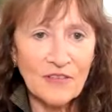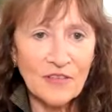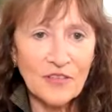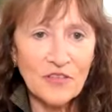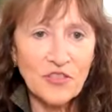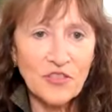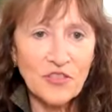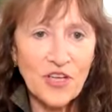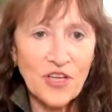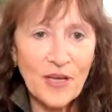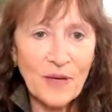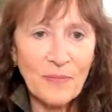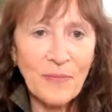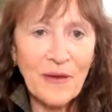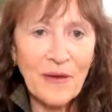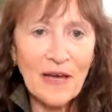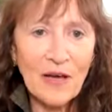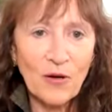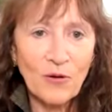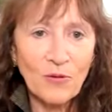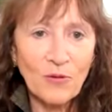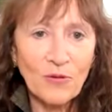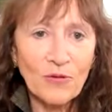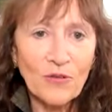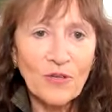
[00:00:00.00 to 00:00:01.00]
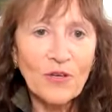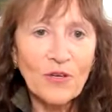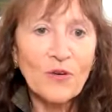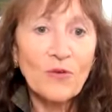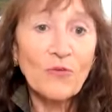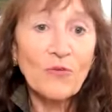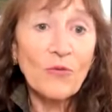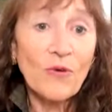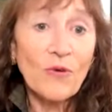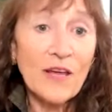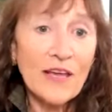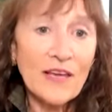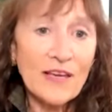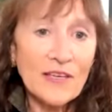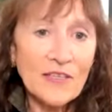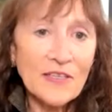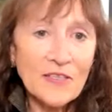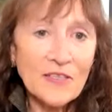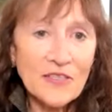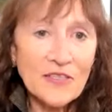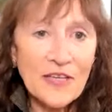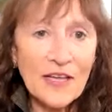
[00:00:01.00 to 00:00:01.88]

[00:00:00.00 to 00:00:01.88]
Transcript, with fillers: that Chair Powell raised.